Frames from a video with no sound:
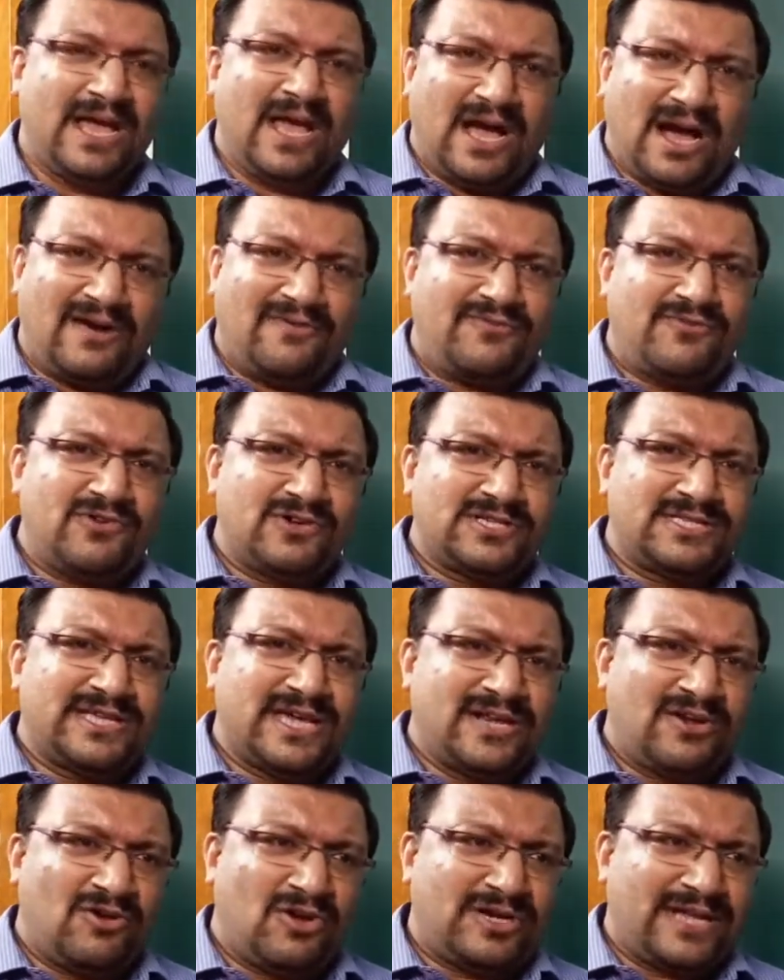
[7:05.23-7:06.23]
Of course, they
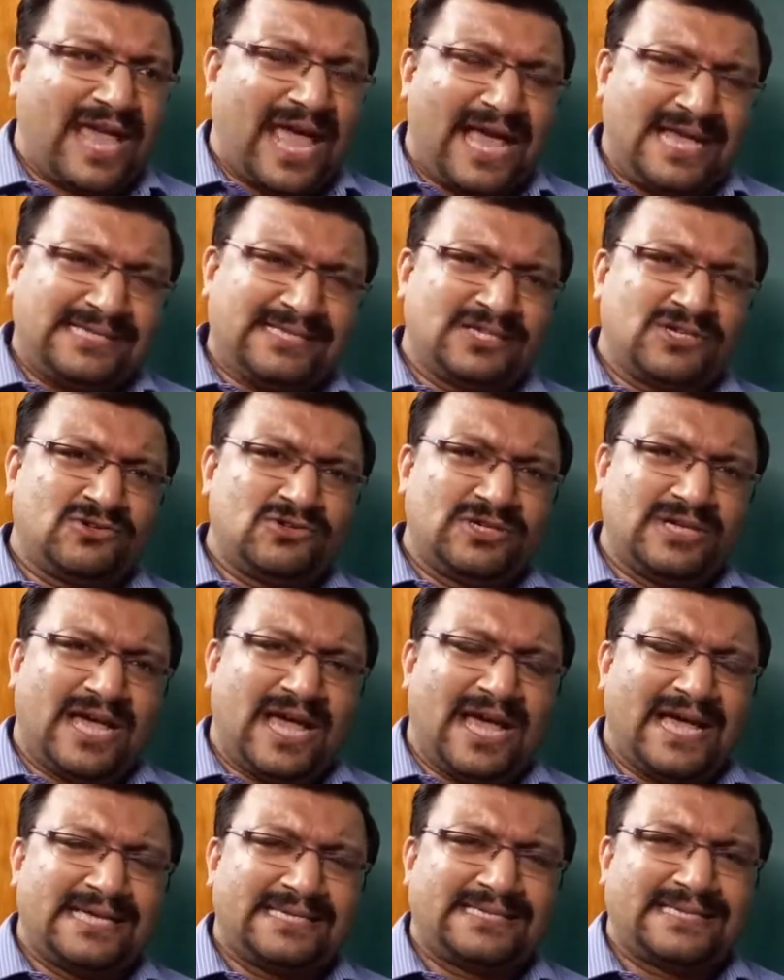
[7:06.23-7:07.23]
are not as good
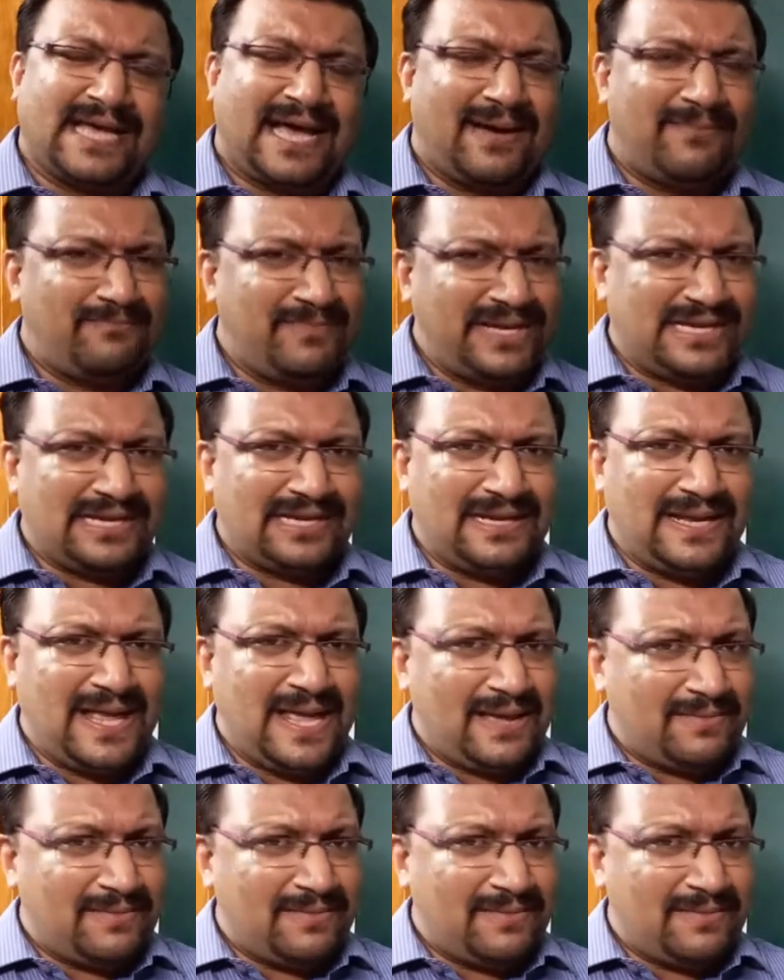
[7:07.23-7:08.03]
as a metal,